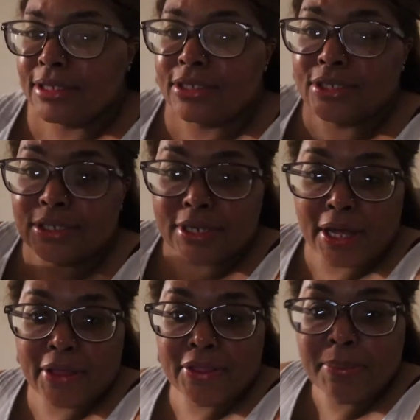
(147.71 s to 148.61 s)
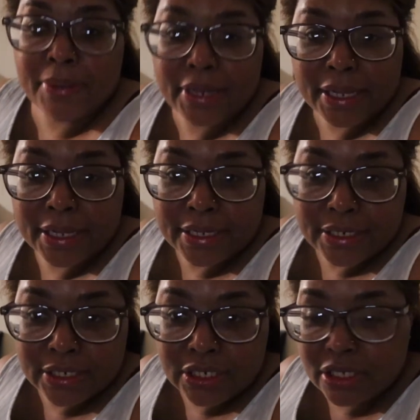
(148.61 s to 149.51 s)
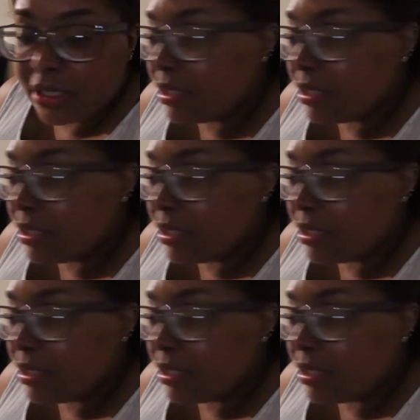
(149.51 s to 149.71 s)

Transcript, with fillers: took the plunge